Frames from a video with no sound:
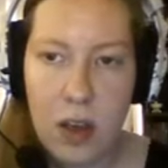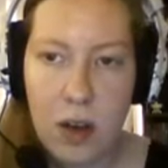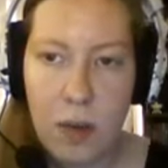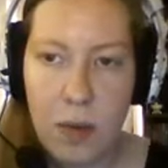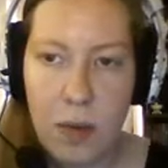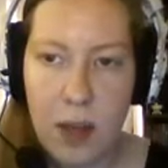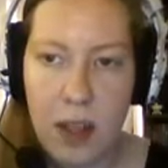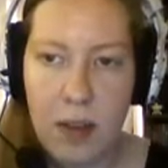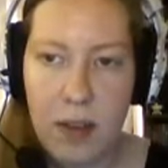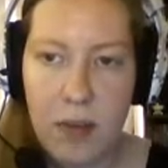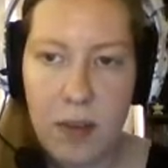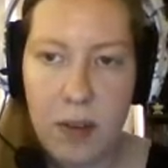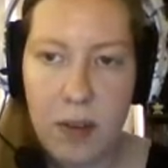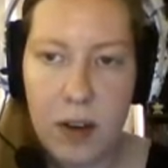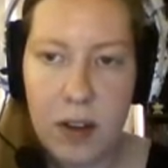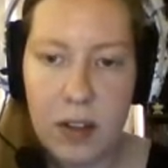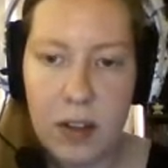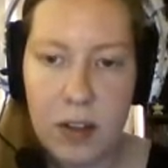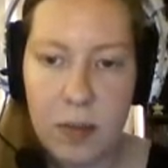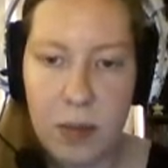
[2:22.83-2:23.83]
Wait for
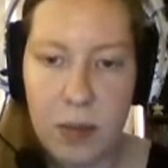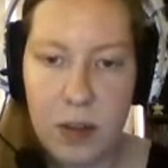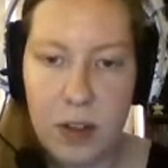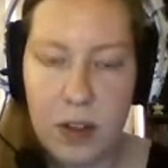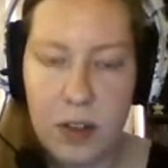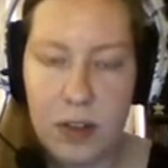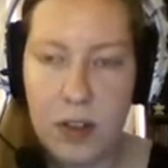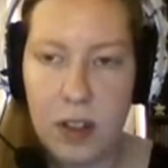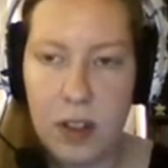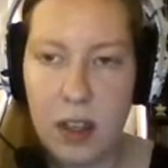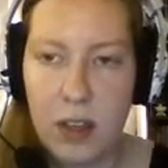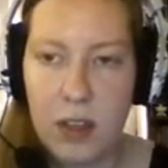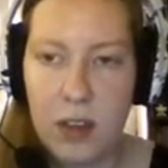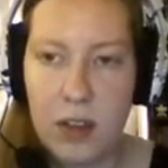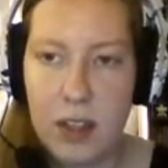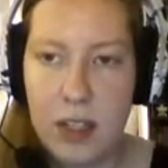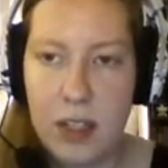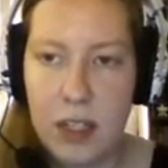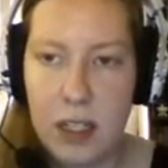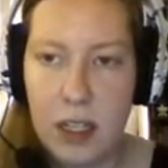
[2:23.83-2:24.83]
it to produce
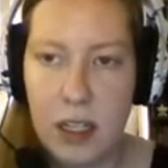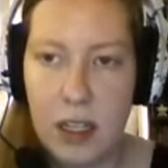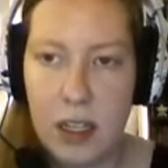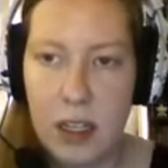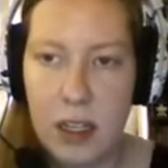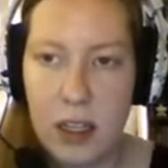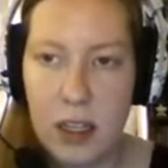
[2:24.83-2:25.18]
electricity.